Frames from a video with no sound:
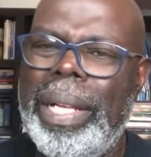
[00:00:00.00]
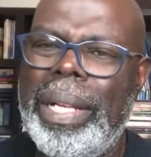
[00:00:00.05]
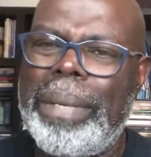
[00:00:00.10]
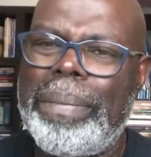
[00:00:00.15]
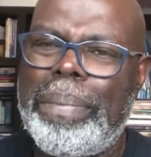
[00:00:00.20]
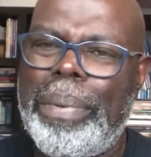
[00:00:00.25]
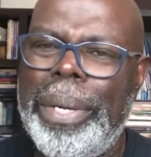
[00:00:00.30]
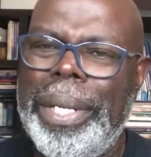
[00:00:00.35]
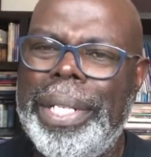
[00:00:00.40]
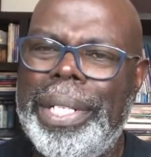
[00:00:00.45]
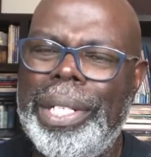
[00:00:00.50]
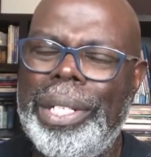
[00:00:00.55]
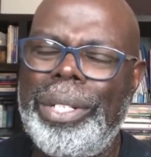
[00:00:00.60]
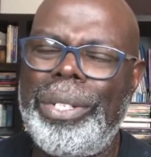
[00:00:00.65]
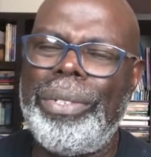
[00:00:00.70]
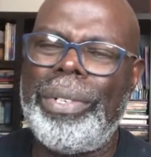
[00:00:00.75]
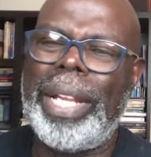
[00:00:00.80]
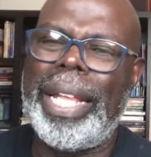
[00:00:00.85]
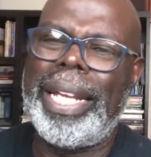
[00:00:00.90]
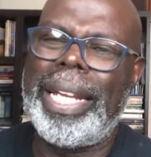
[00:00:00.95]
preachers,
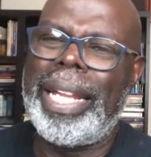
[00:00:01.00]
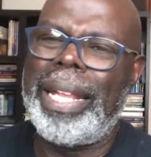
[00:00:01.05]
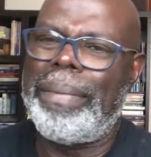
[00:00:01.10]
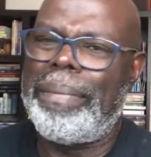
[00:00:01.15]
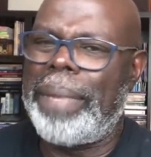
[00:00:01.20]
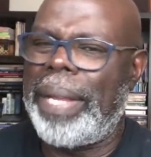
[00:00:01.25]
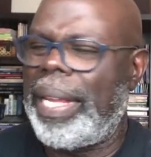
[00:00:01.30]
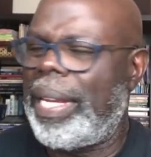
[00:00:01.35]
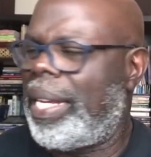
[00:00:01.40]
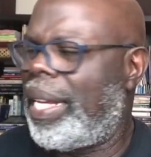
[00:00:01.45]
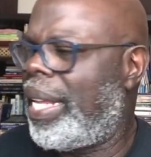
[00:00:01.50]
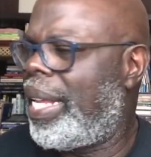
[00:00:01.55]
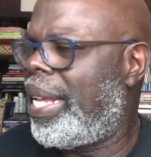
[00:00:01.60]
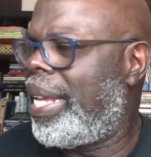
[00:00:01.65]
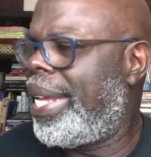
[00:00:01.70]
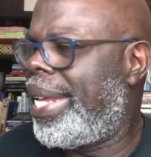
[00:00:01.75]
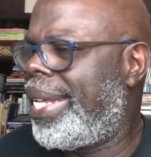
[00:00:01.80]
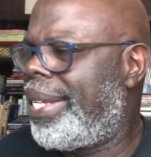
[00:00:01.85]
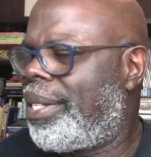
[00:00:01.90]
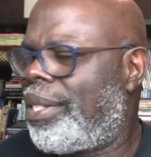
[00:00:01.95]
you let that man lay
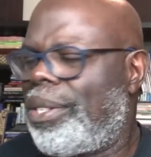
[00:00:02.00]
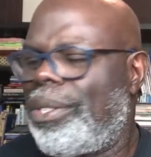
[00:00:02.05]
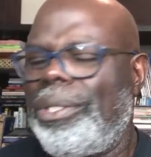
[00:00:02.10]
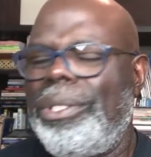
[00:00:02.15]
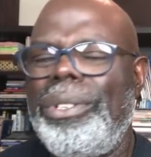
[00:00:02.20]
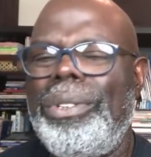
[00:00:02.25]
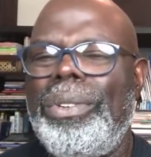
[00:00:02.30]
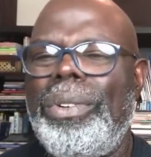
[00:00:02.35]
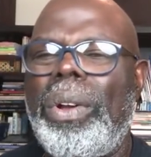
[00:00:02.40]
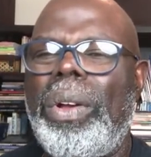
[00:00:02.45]
hands on you,